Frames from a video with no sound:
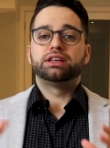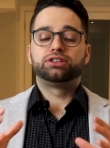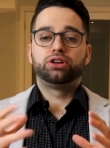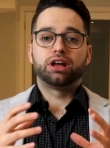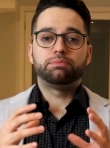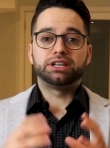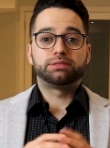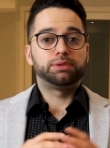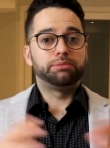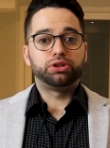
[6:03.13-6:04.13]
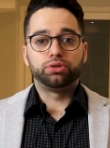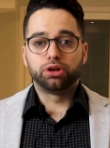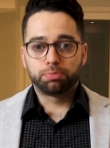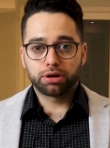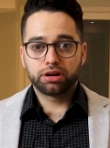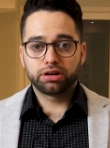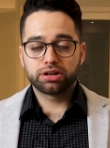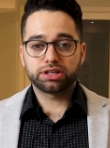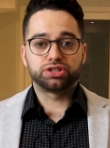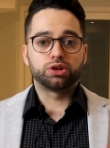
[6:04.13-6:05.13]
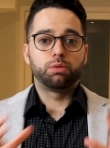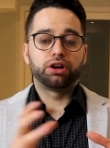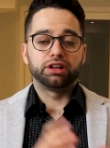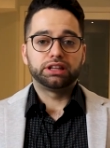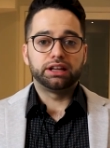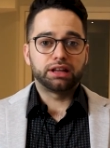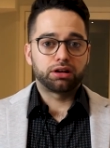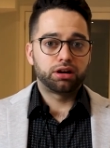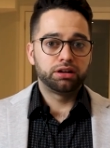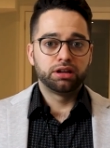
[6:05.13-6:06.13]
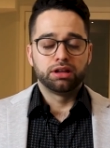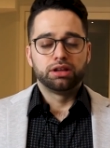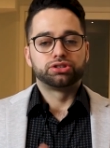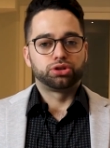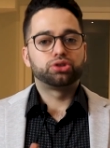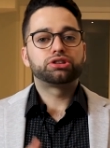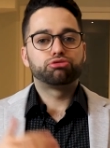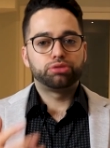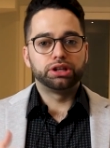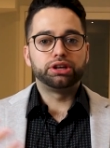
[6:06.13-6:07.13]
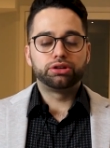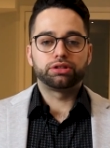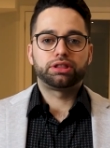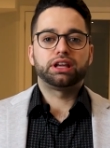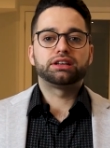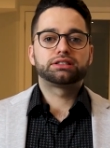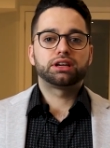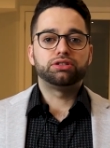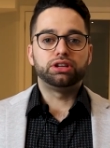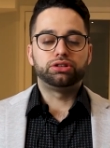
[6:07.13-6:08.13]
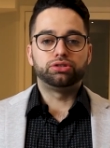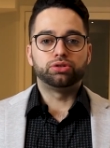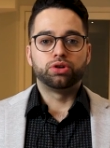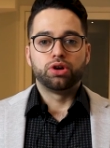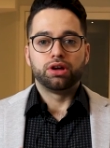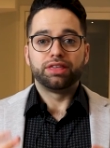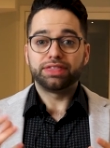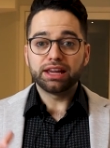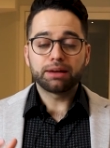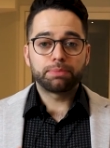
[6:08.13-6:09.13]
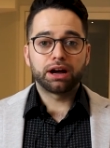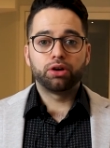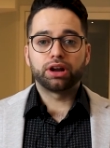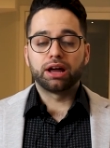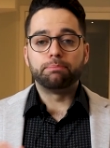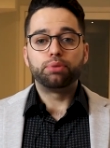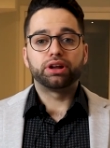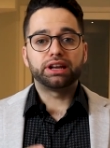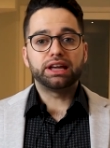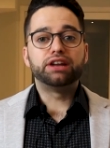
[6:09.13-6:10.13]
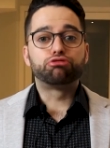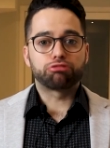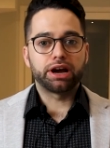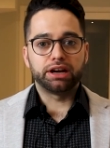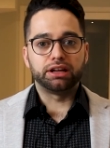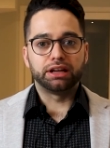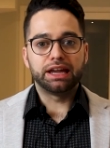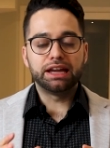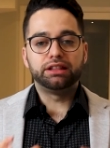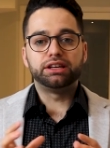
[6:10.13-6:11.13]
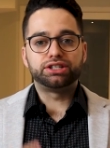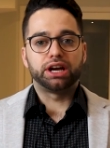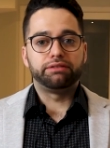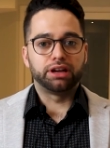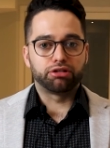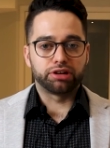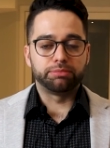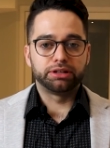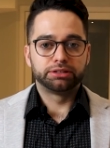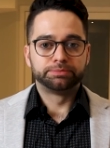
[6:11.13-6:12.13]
Is it gonna be split between all partners? Is someone gonna take that on? So those are really good things that you need to think about and put it in writing in the JV agreement.